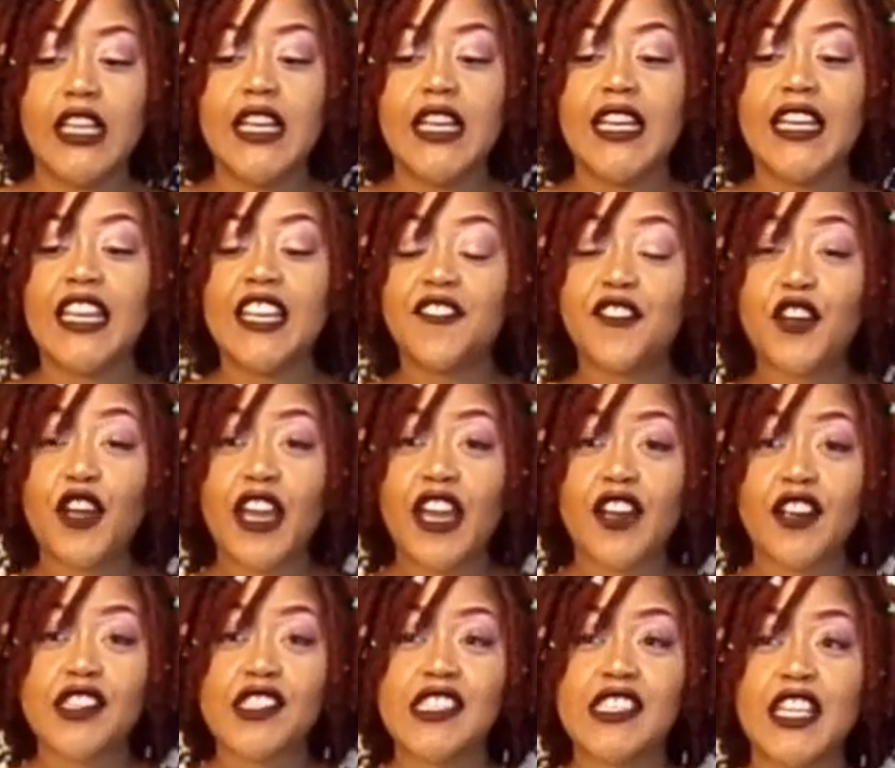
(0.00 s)
if your
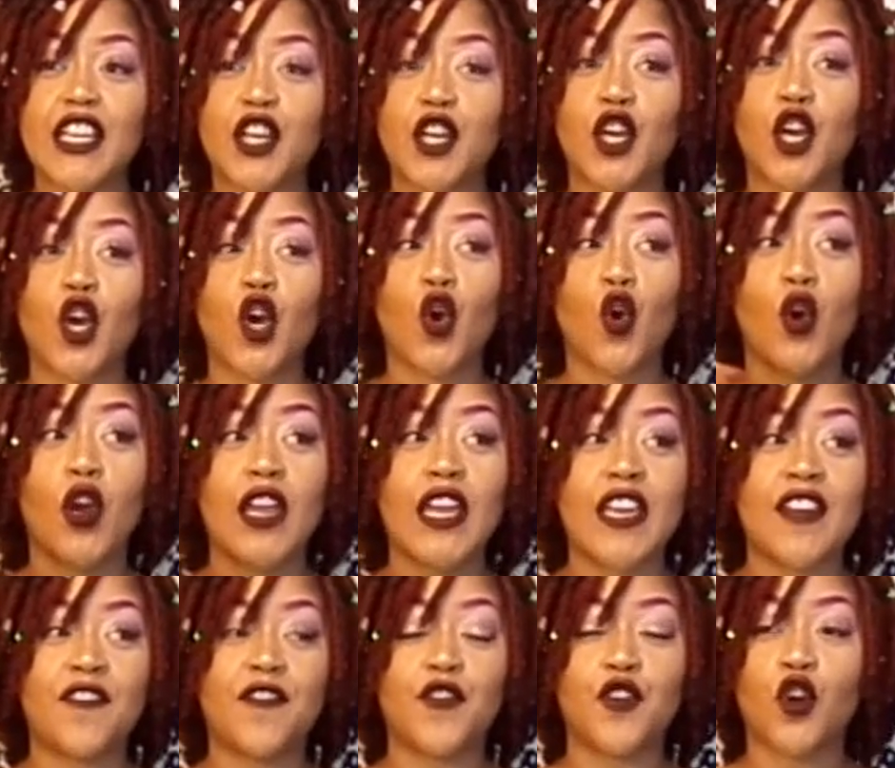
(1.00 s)
hair is thicker, or
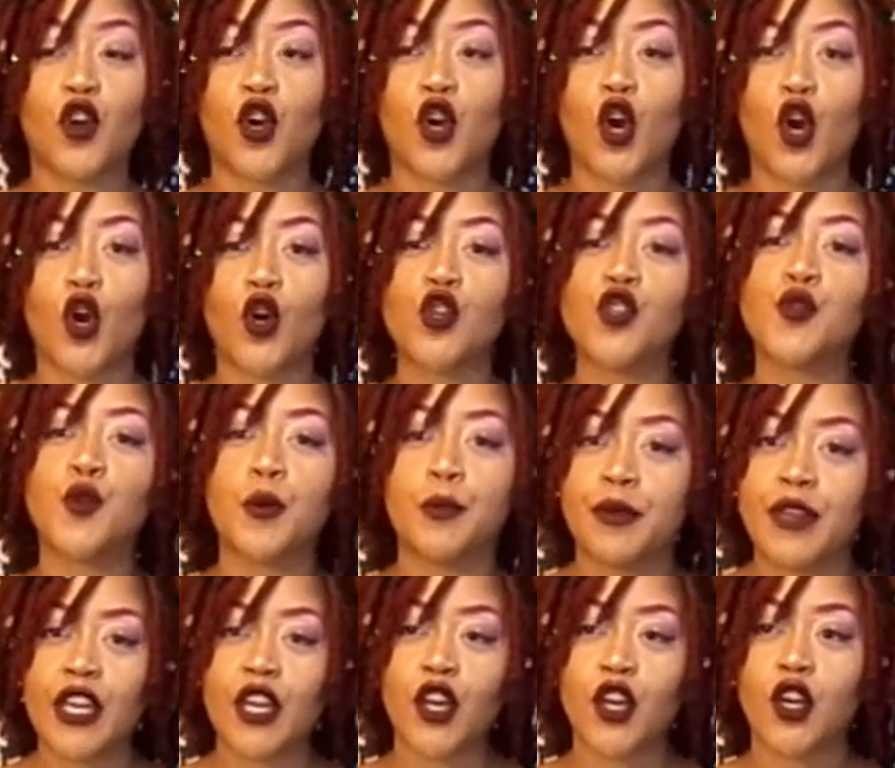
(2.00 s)
if your curls were
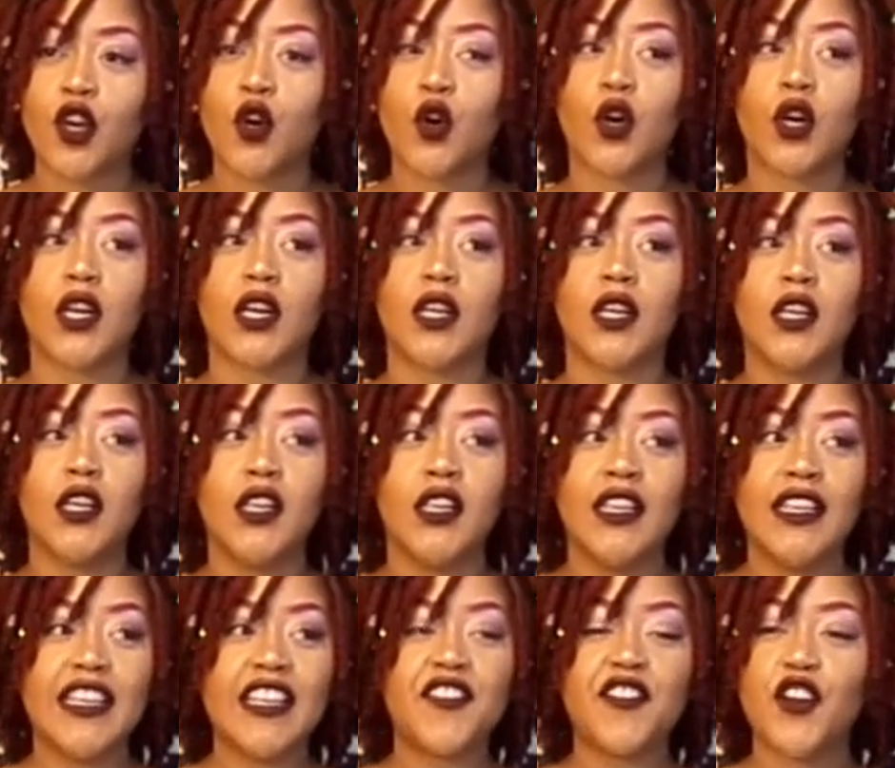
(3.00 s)
bigger, or
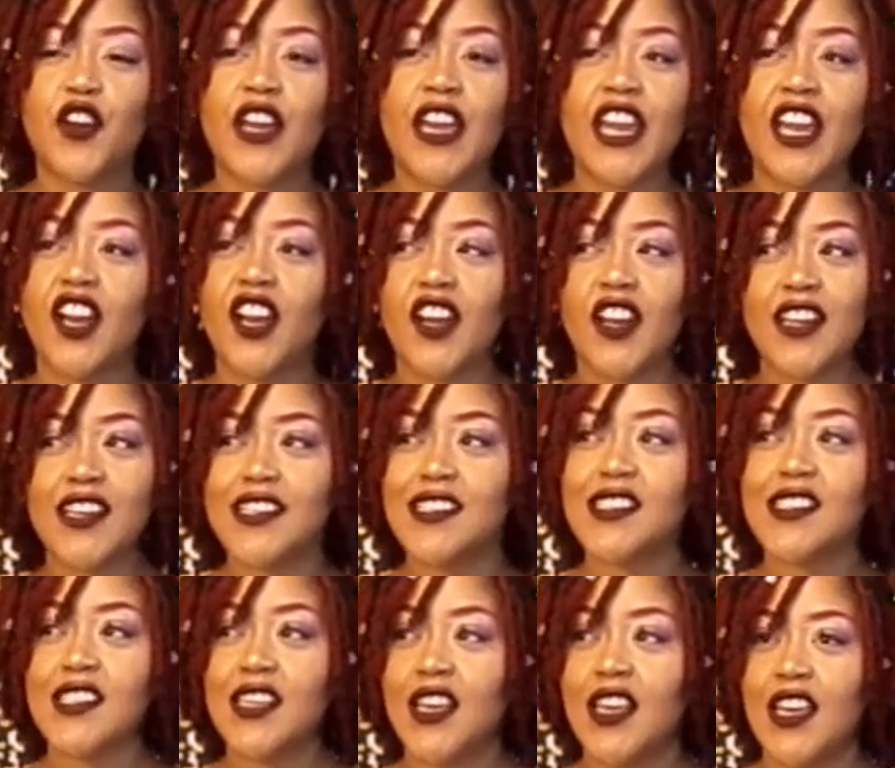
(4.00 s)
if your hair
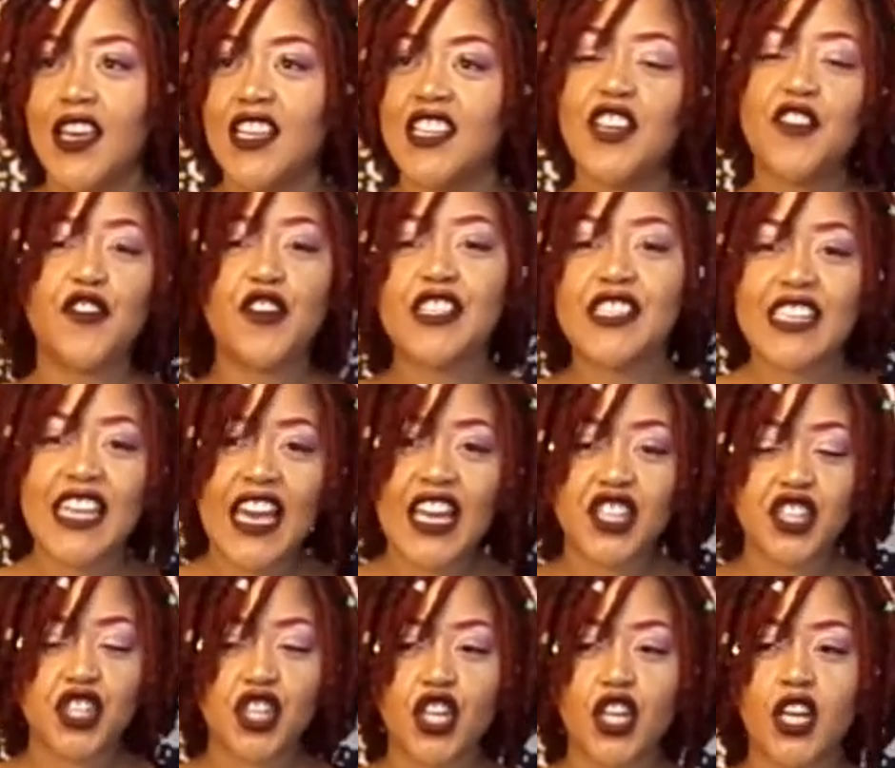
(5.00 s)
is different
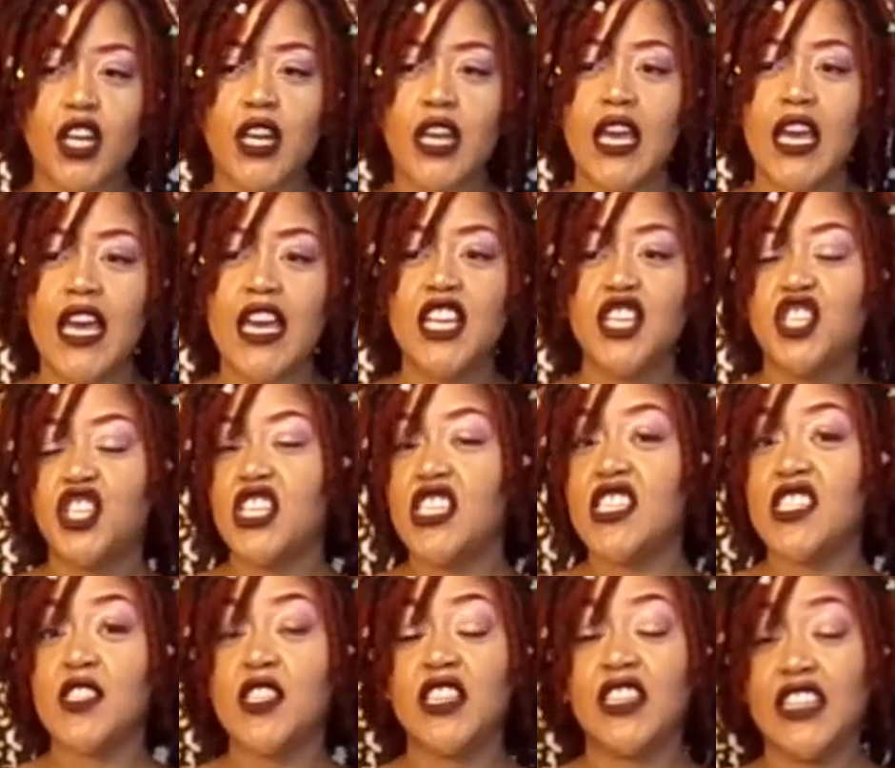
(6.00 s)
texture,
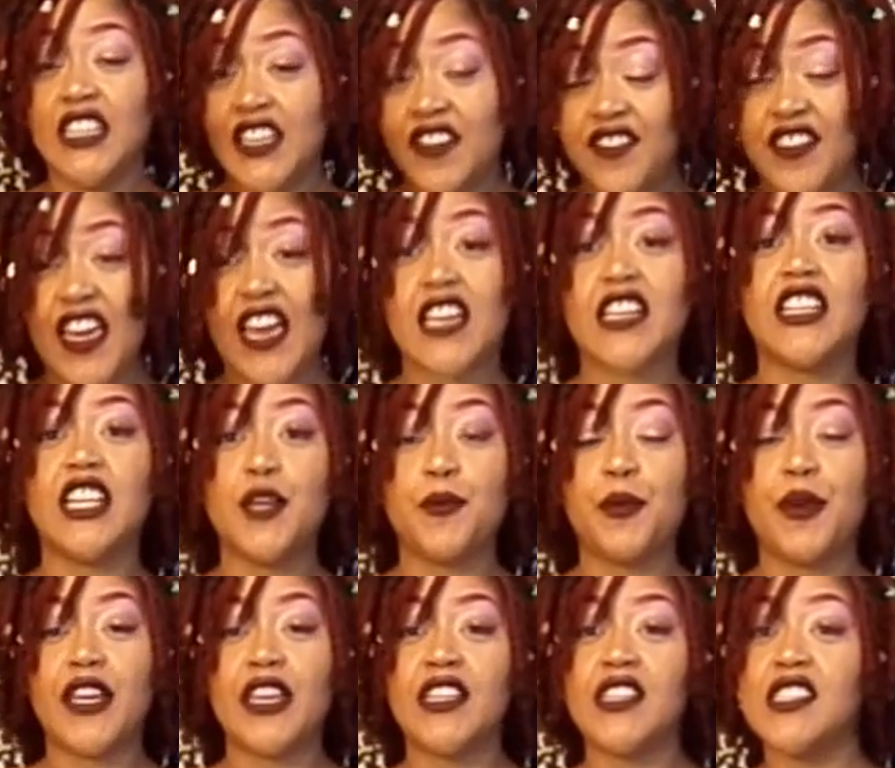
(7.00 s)
just leave that clip
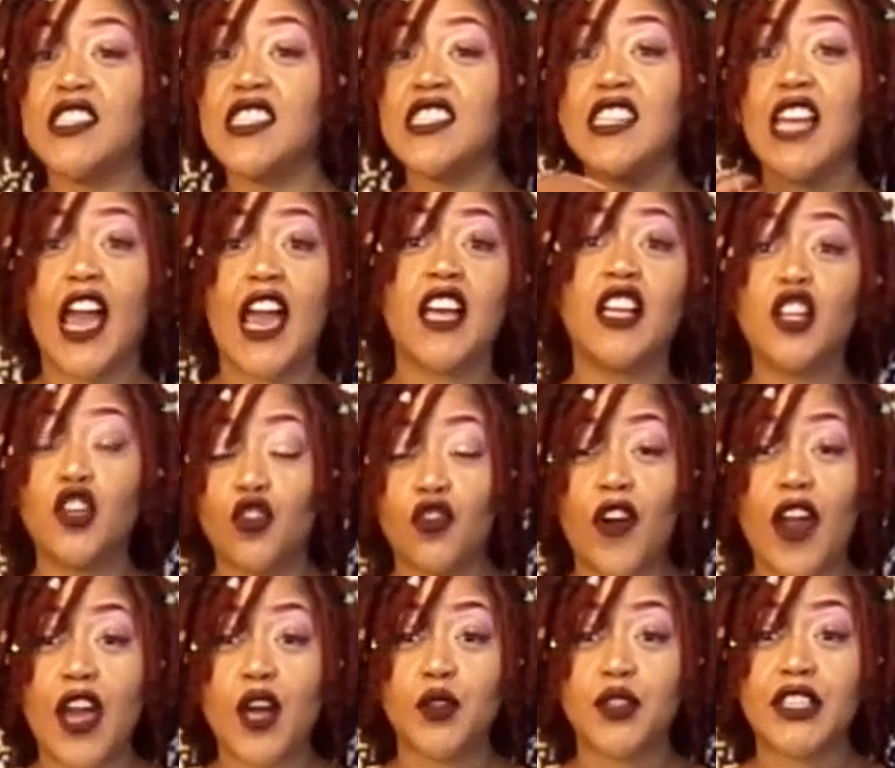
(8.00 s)
in, style
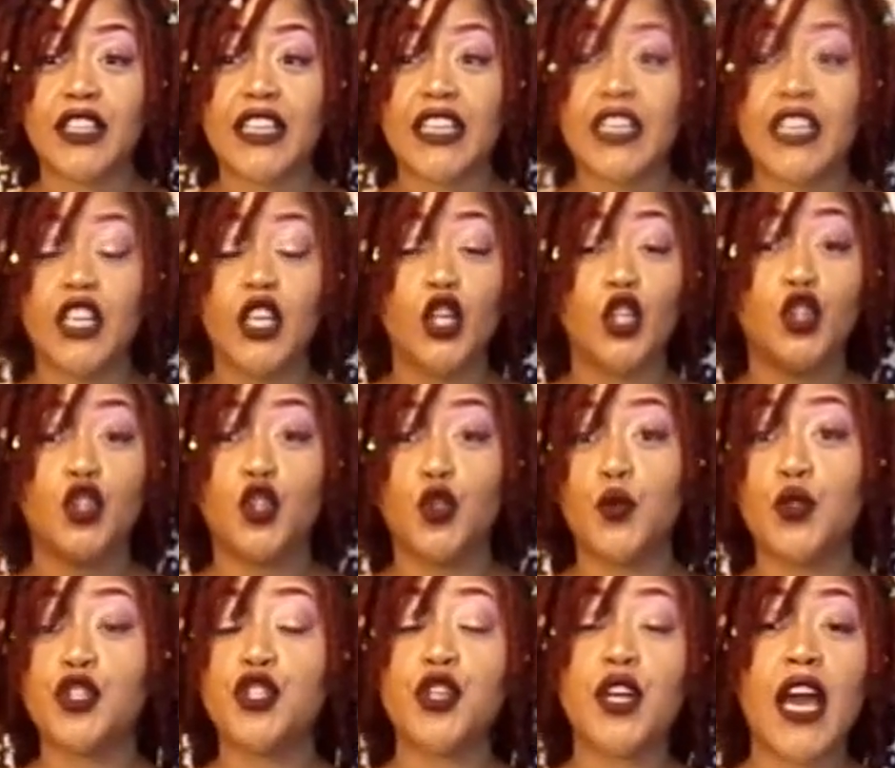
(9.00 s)
around it, do
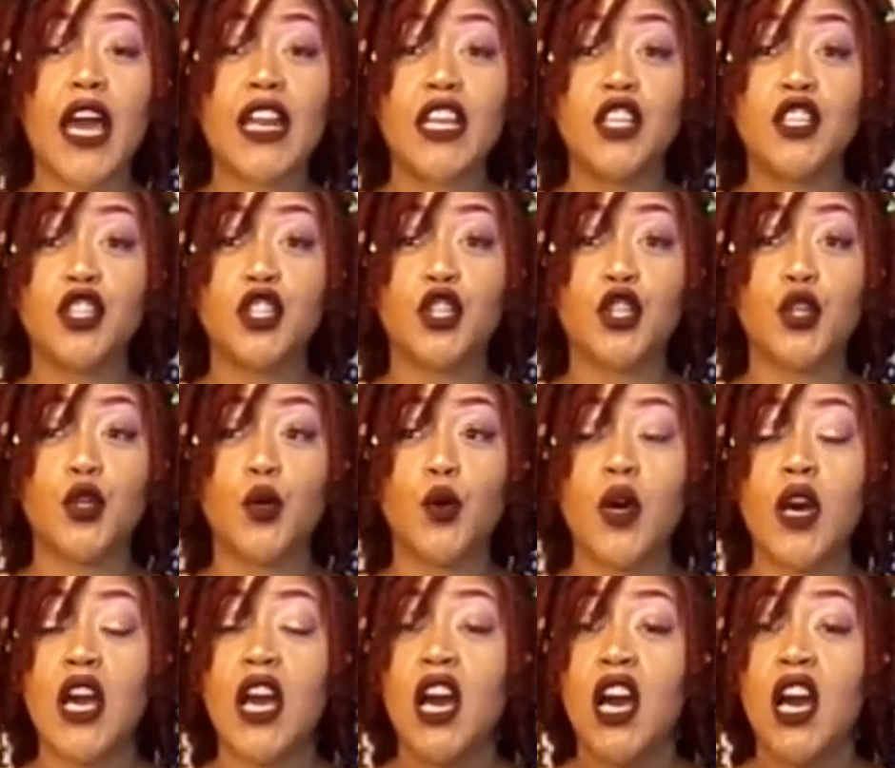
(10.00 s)
what you gotta do,